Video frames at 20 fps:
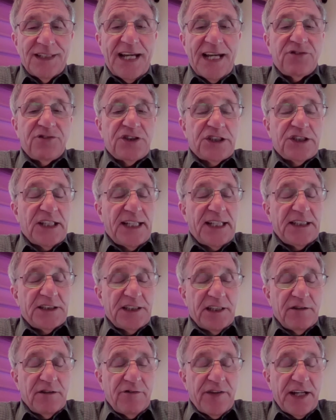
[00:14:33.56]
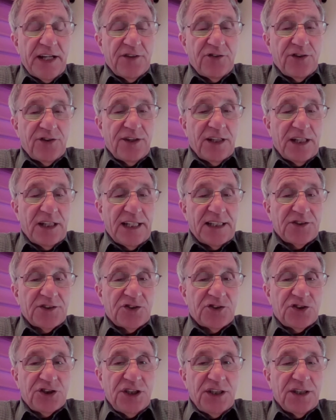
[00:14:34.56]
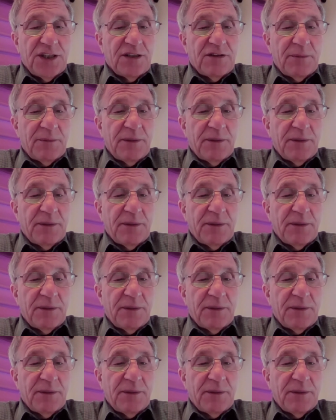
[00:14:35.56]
life-changing events in the last year.